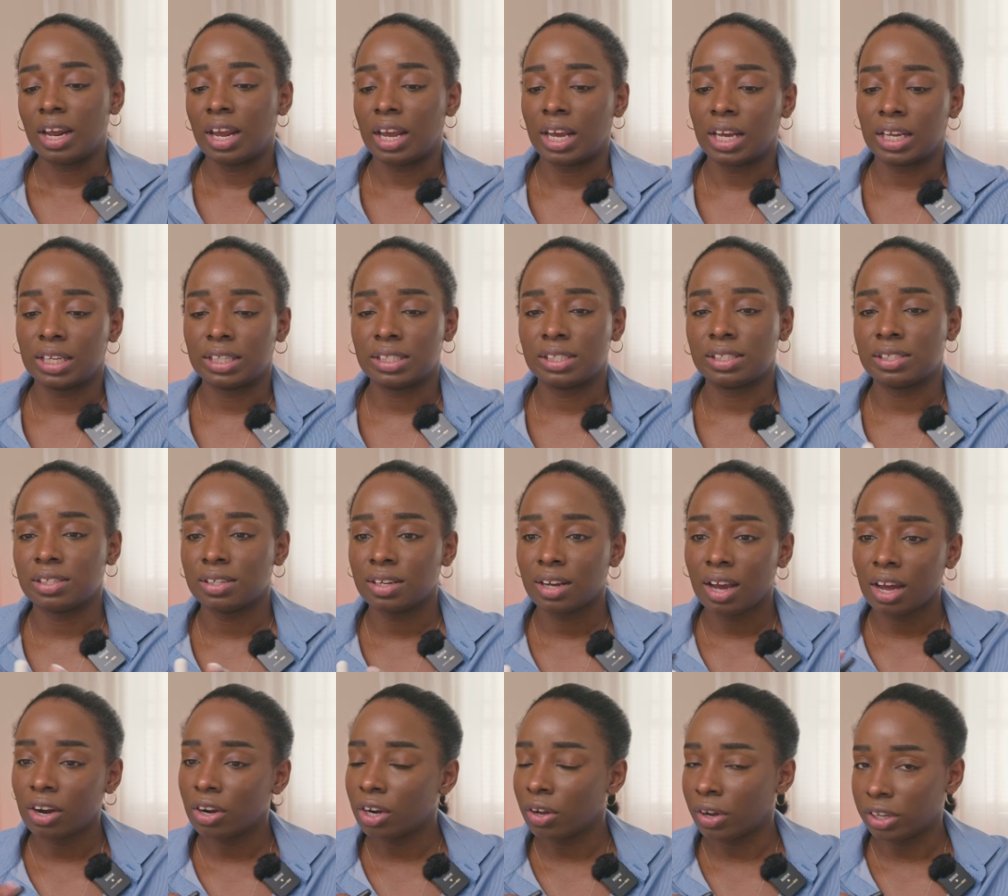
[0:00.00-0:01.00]
And
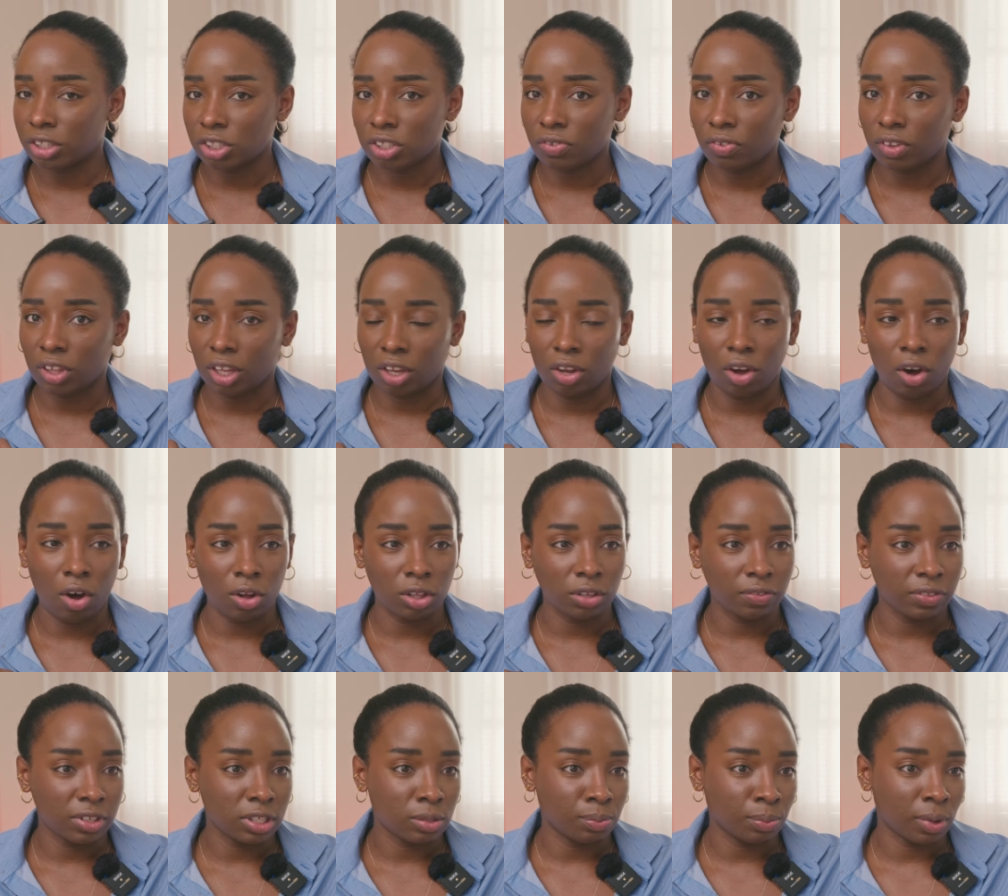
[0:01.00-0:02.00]
I don't know, I just feel like all
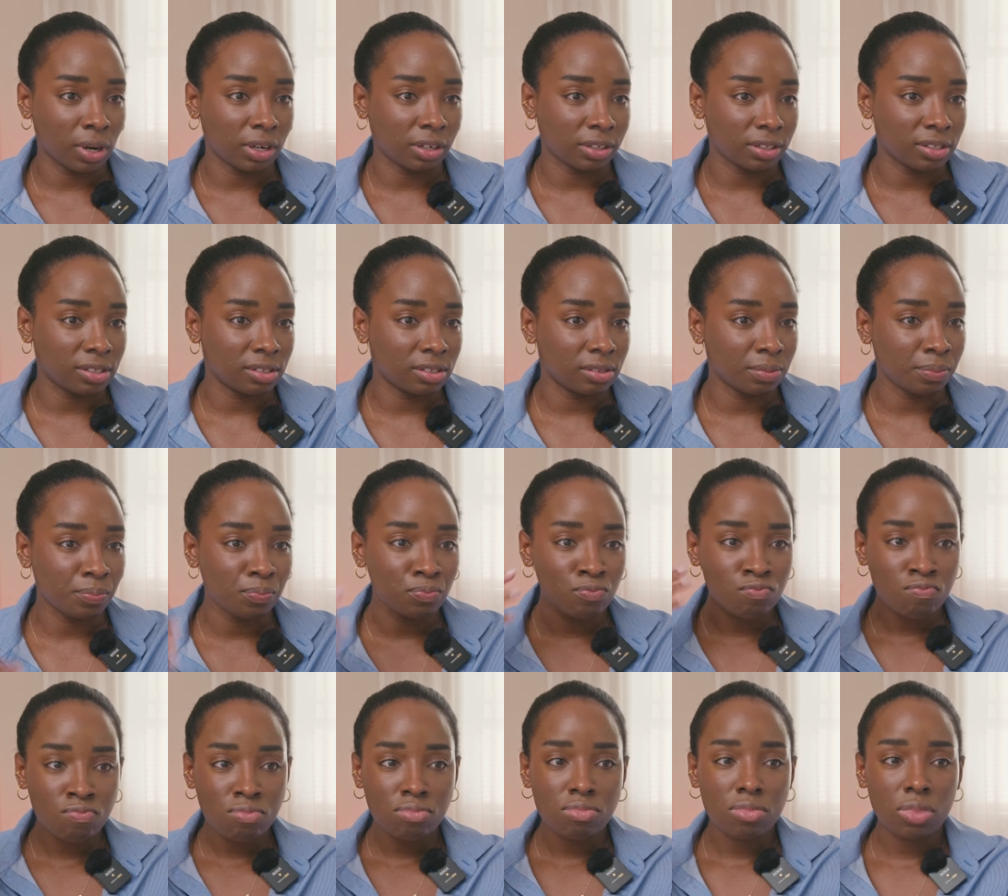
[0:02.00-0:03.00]
of these products
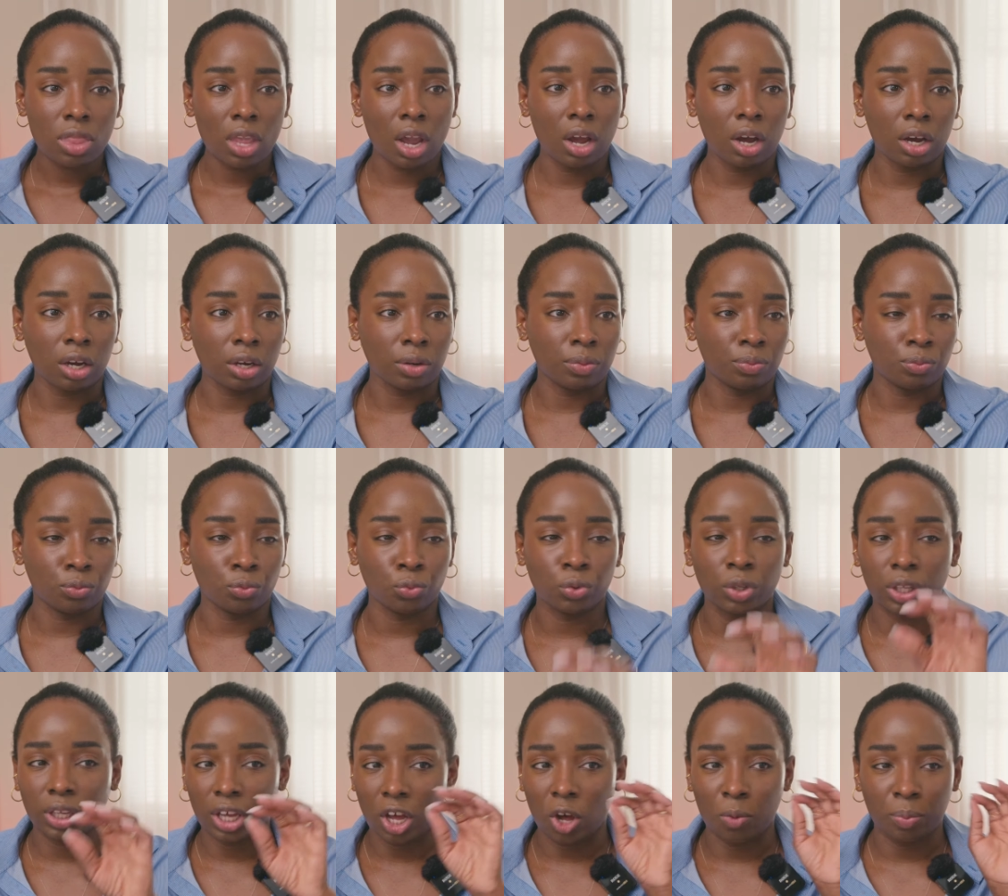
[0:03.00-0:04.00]

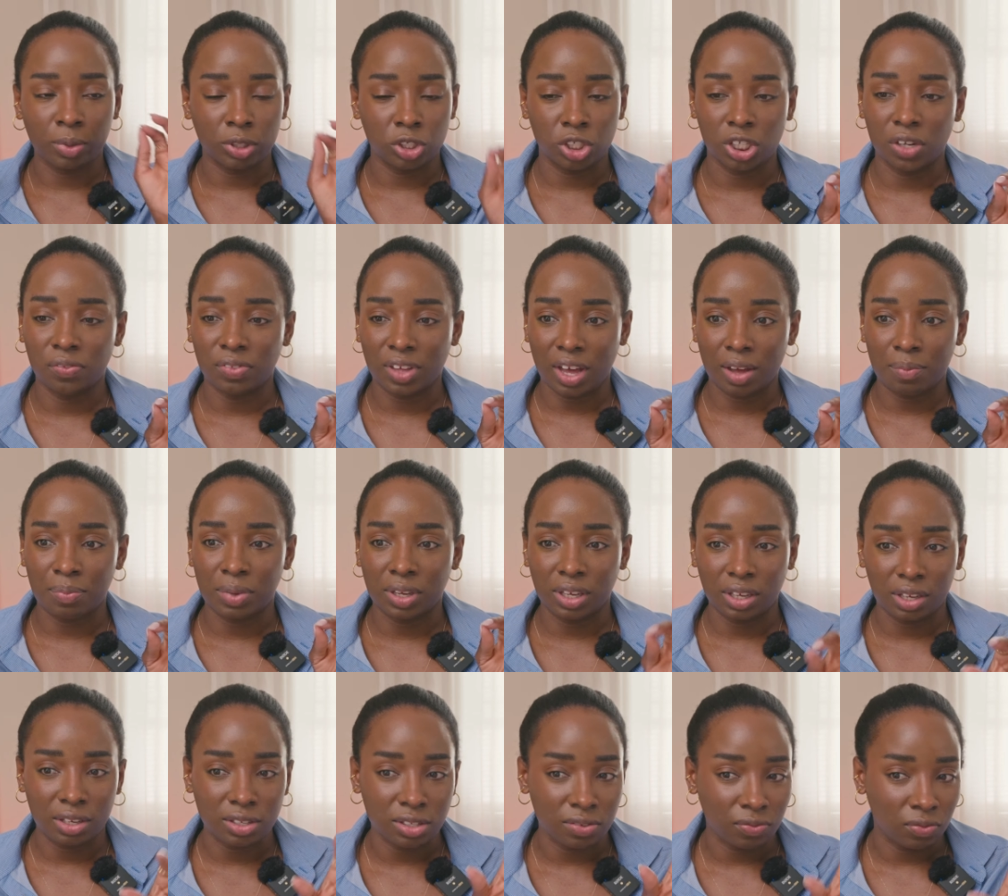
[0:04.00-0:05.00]
really help achieve that
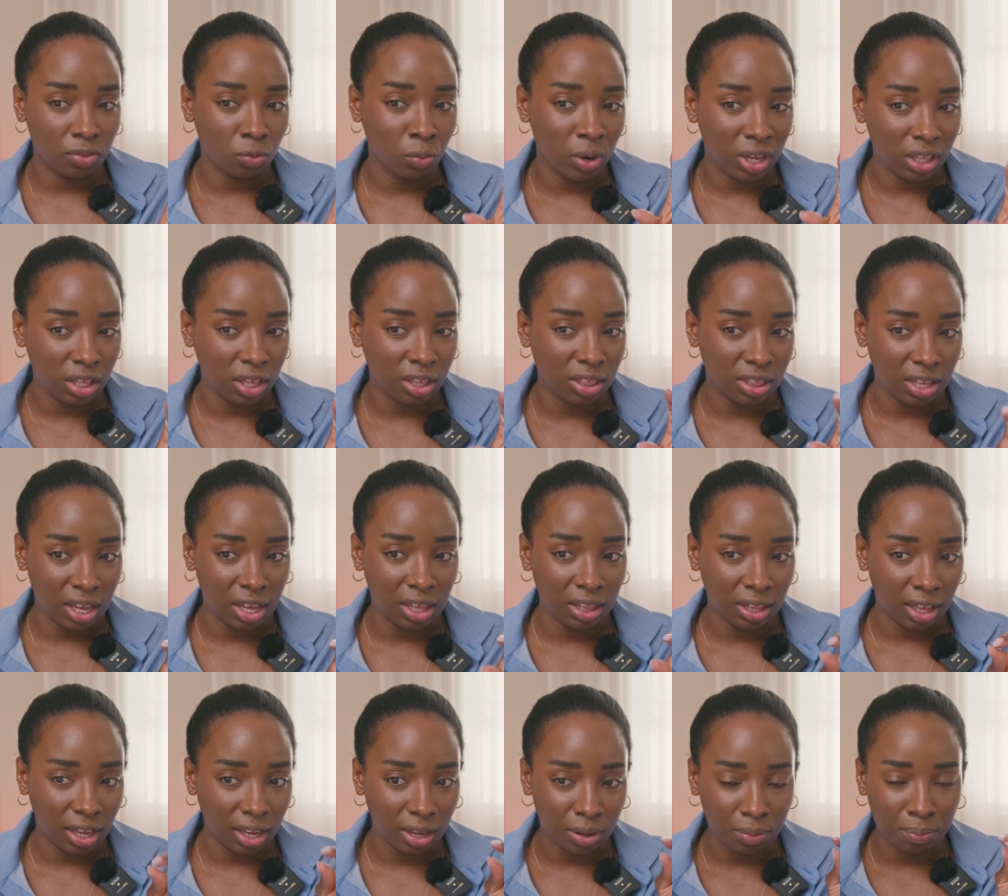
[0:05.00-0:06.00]
because of the way that they
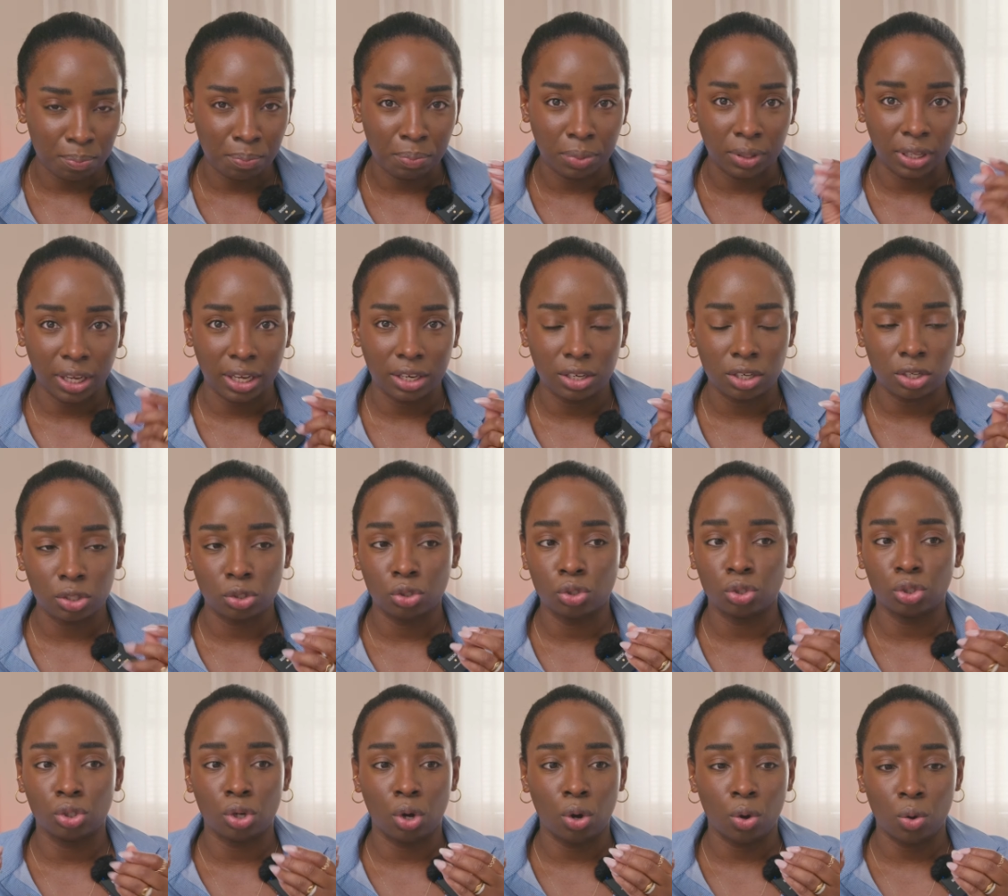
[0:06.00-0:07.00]
like blend
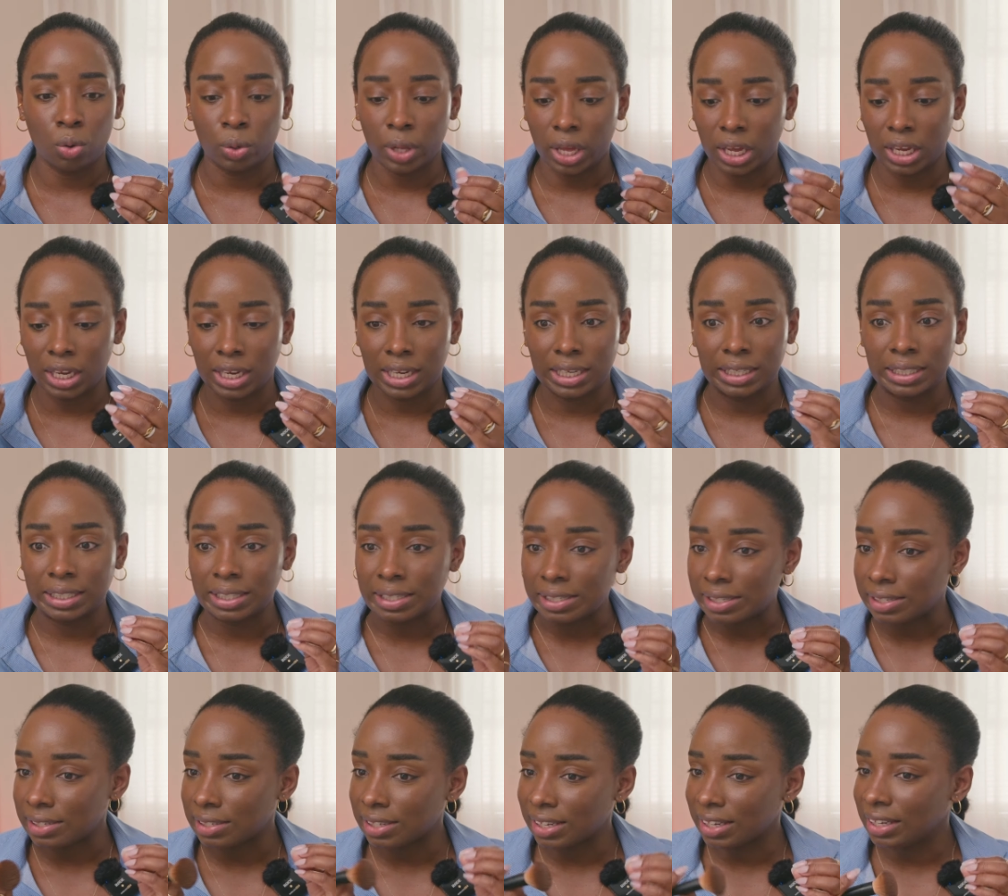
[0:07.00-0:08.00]
so like
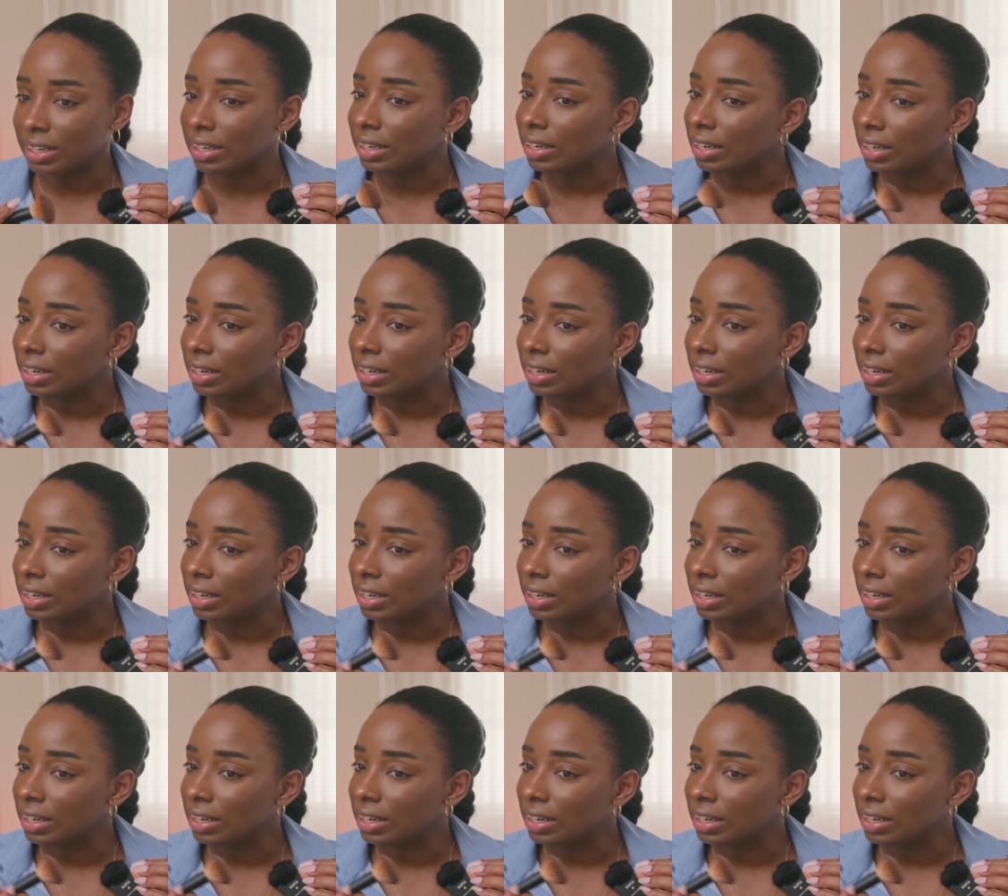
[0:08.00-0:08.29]
easily,